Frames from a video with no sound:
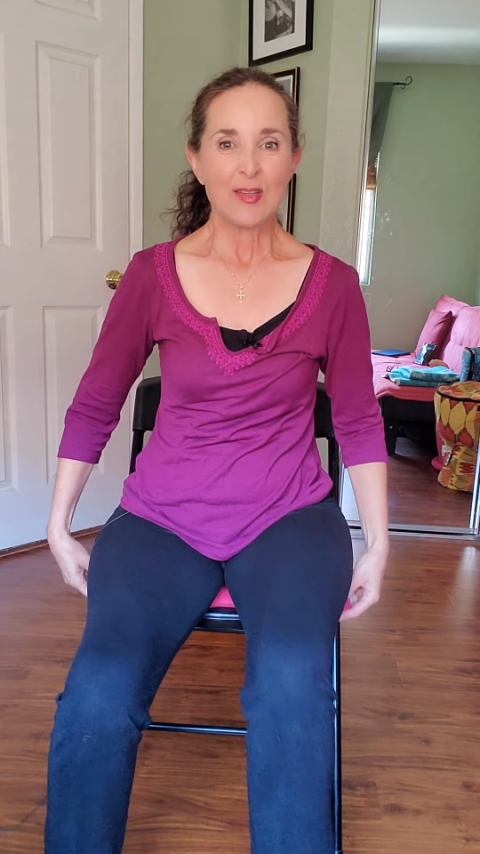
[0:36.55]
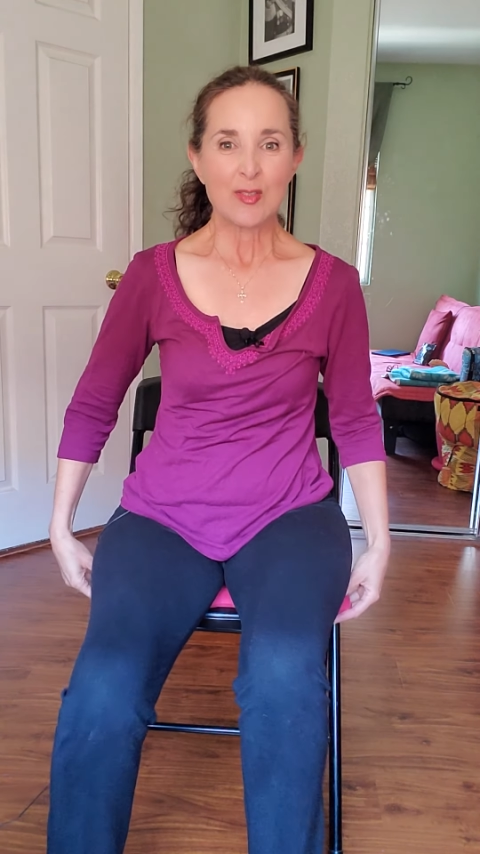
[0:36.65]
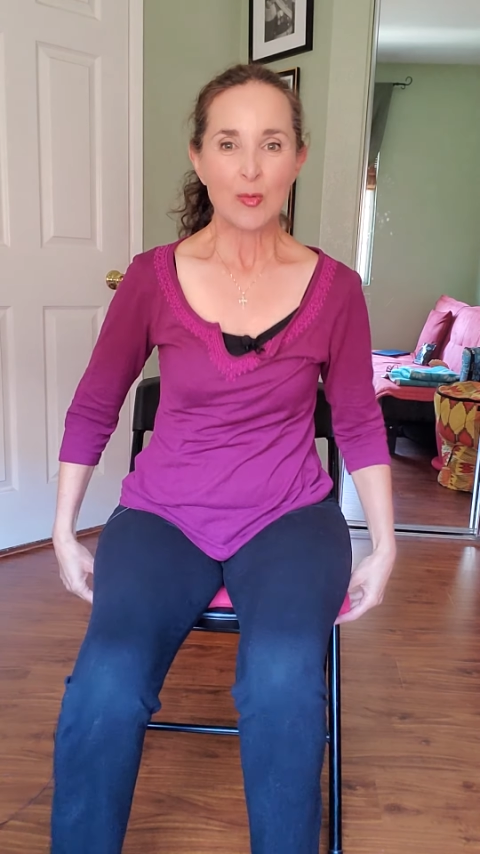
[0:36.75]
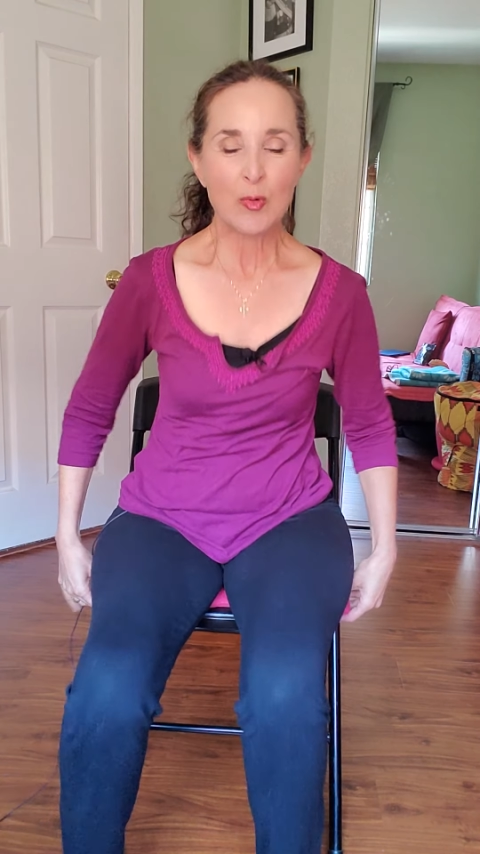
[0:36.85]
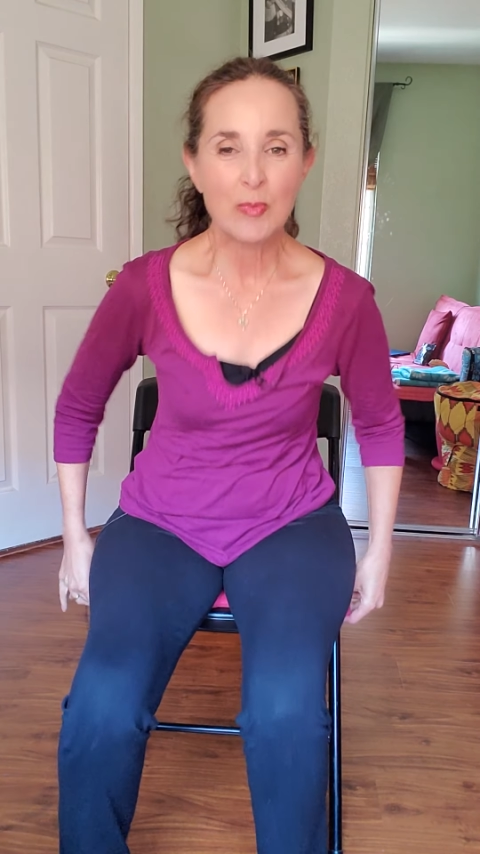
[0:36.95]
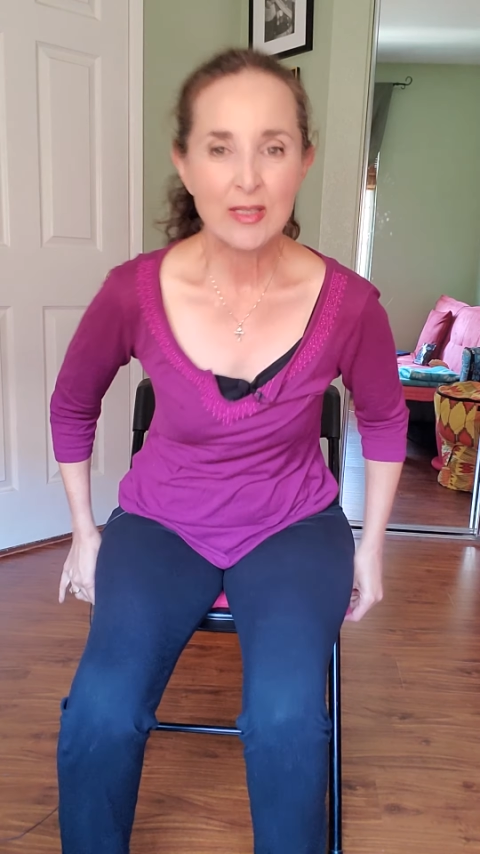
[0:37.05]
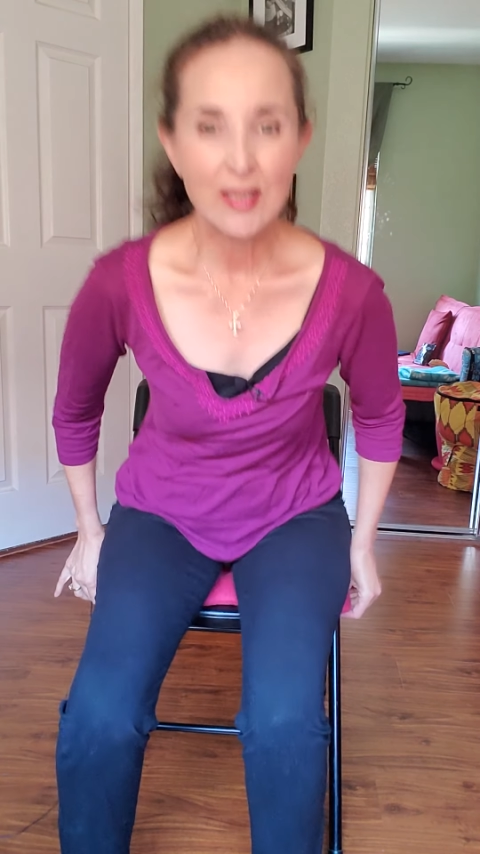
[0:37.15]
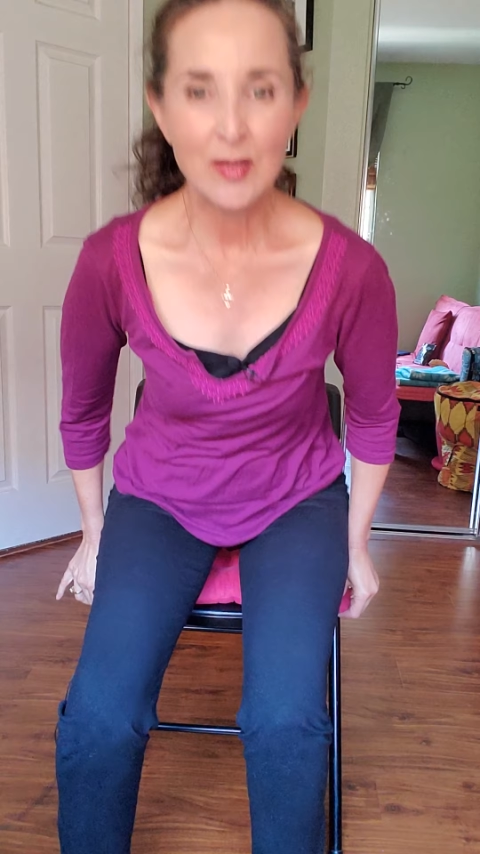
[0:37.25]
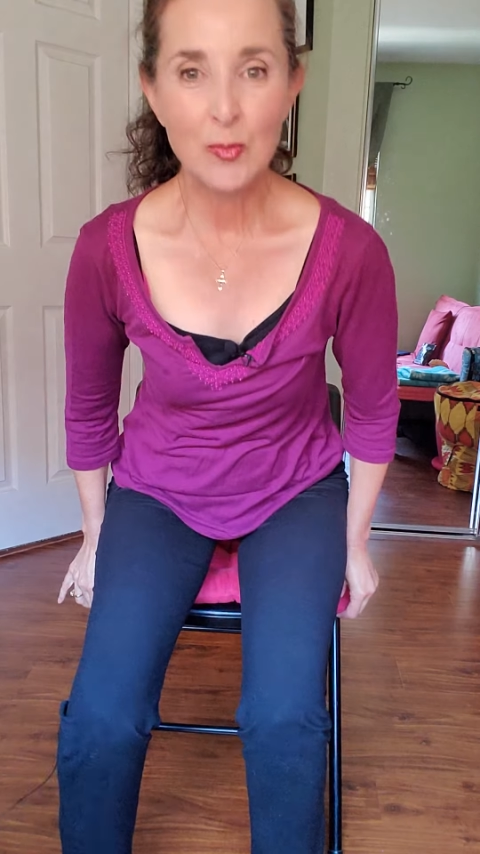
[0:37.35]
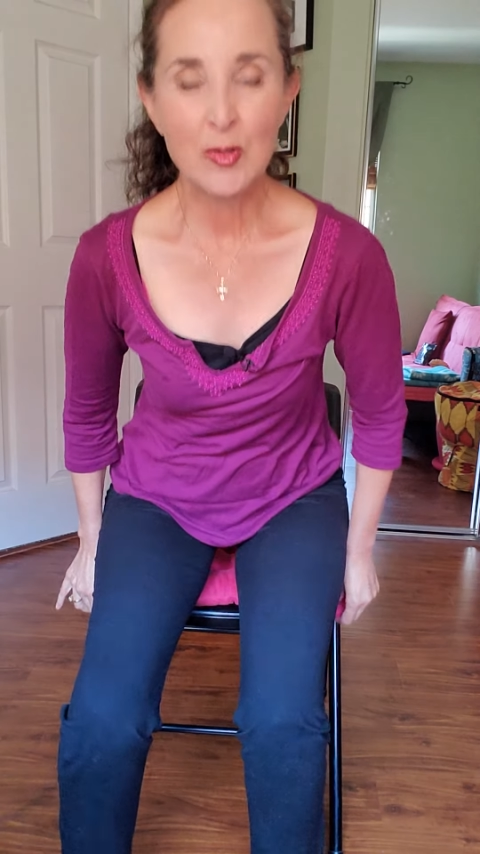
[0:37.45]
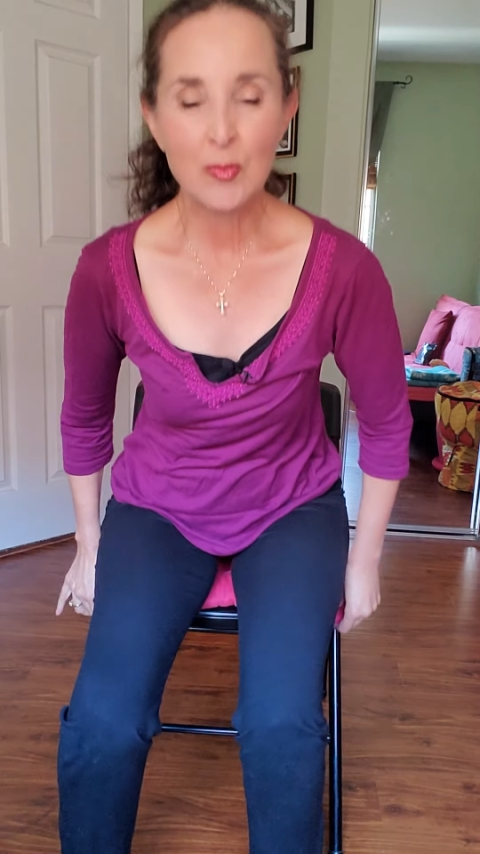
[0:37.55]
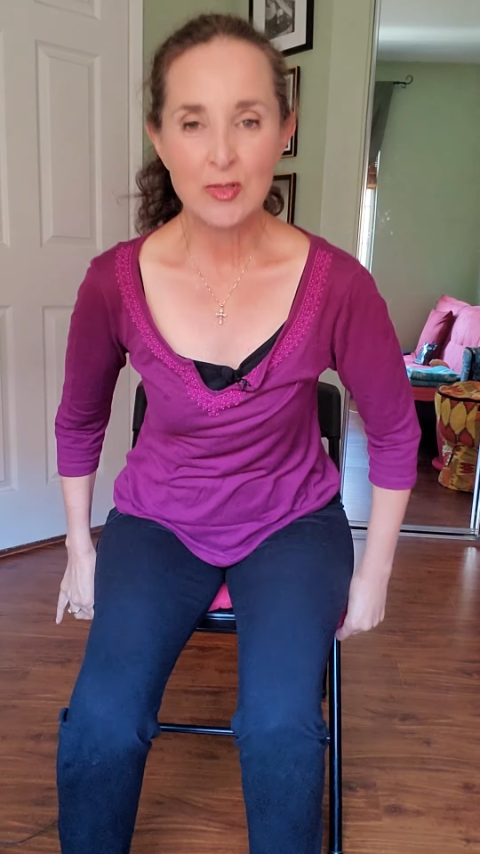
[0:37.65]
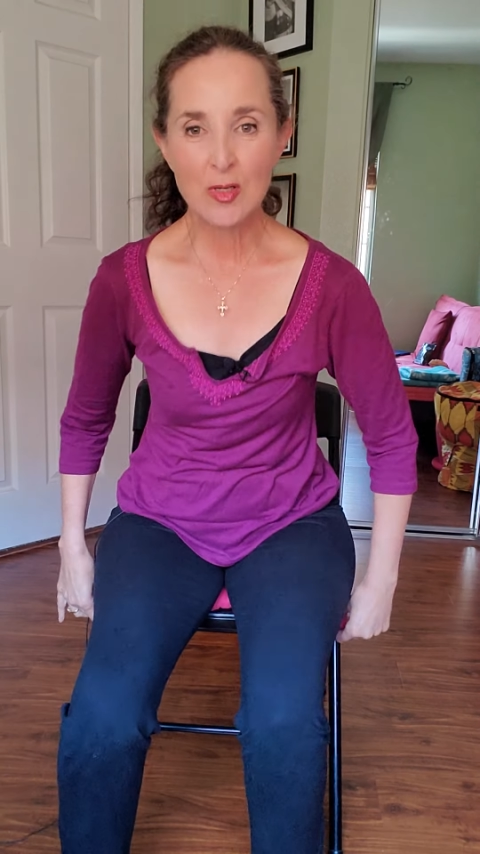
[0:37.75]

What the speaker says: So we'll begin with what's